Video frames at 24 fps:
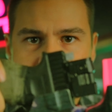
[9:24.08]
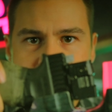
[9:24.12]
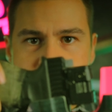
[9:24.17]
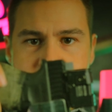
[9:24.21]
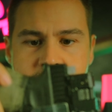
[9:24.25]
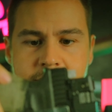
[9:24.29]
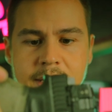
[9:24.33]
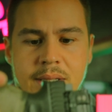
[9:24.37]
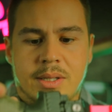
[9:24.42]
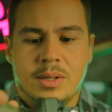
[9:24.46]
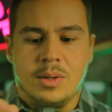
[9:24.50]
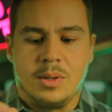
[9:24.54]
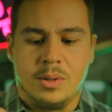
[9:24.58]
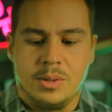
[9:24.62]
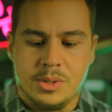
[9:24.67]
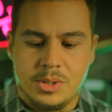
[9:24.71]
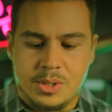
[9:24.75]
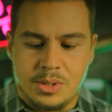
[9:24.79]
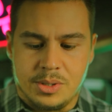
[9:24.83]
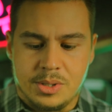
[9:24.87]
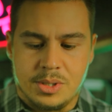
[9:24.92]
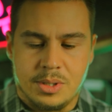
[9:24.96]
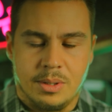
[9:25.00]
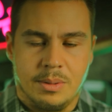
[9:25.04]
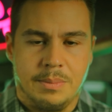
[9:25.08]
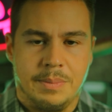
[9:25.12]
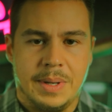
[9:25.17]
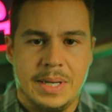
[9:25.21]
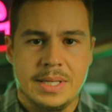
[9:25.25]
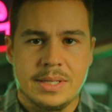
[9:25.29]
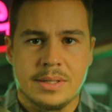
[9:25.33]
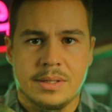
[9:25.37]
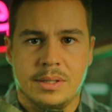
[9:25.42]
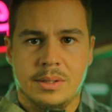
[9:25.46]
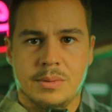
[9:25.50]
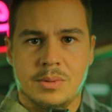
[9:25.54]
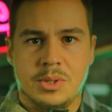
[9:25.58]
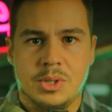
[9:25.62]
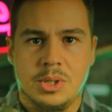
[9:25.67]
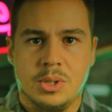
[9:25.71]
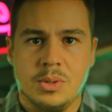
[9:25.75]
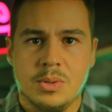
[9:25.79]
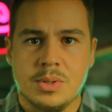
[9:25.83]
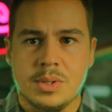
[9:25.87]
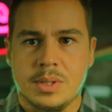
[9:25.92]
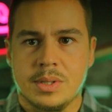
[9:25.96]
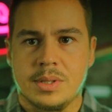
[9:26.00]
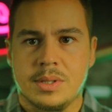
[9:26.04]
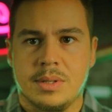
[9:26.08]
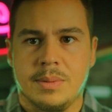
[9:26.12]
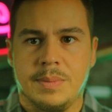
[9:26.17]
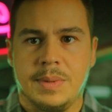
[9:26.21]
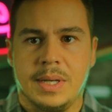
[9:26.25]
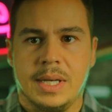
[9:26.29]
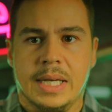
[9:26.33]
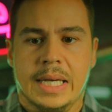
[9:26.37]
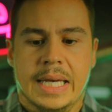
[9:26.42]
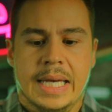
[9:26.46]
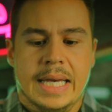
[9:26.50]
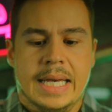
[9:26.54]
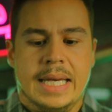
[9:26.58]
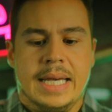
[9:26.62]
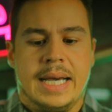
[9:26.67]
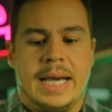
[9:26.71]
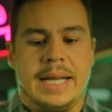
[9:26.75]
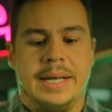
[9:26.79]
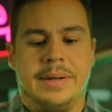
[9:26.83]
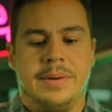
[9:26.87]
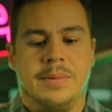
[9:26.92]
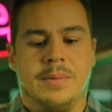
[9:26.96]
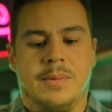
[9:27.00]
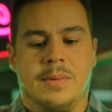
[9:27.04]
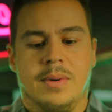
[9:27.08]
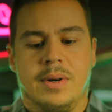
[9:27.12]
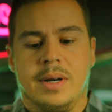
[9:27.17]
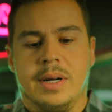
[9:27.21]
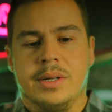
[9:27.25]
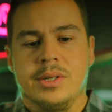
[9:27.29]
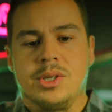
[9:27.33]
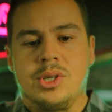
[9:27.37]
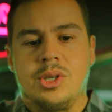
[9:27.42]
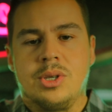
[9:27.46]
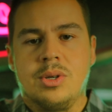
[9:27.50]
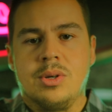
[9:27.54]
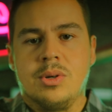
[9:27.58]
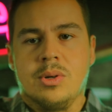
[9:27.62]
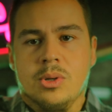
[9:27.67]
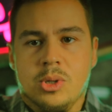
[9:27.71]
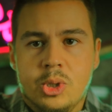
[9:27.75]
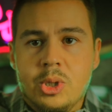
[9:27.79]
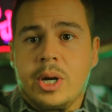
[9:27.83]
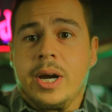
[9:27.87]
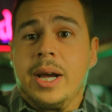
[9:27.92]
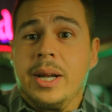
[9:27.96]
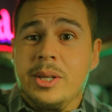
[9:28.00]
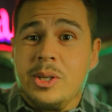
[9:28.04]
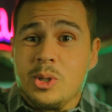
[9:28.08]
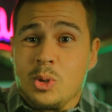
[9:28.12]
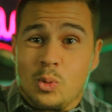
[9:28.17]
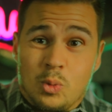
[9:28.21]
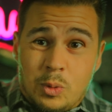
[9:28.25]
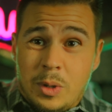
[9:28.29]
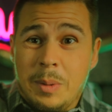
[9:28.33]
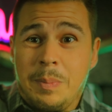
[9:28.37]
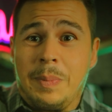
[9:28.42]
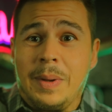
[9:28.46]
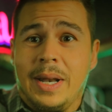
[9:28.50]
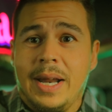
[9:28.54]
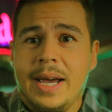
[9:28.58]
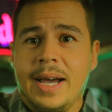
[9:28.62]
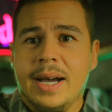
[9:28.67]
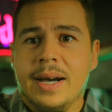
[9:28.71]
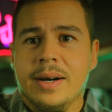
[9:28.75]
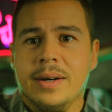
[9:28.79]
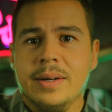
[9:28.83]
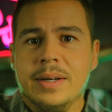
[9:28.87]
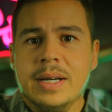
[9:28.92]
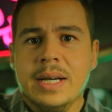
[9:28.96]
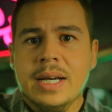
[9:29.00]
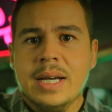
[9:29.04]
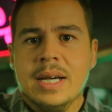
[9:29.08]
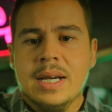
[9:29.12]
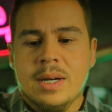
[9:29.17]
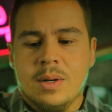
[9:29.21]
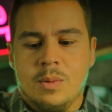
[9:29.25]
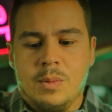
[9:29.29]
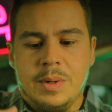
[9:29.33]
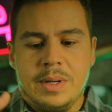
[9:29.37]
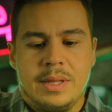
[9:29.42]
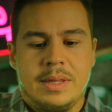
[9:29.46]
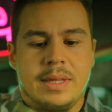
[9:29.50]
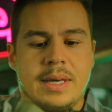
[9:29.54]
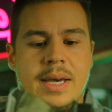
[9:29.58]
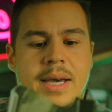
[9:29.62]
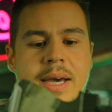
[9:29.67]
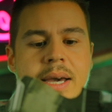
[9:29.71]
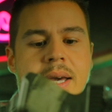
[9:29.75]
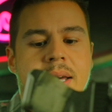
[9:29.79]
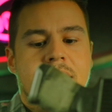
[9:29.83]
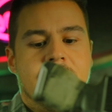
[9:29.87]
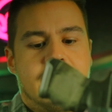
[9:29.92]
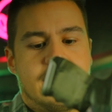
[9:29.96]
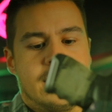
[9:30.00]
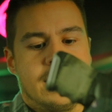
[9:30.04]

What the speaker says: inside the holster, so basically it was useless to me. I didn't want to try and just rip it out with that,